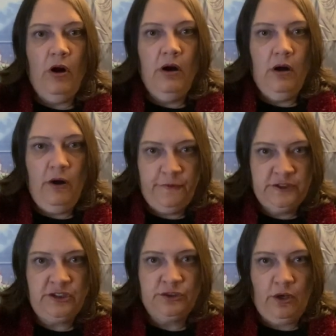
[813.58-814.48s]

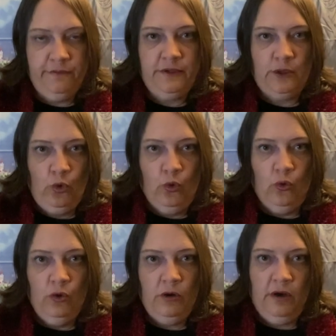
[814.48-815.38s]
officers of the
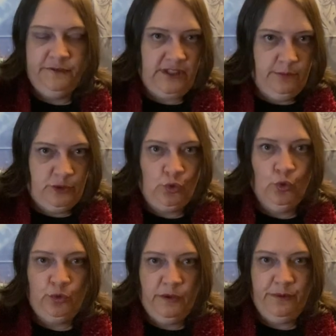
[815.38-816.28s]
law of some
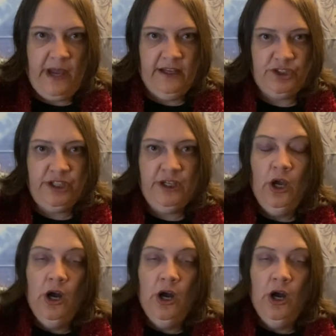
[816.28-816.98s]
sort with magic,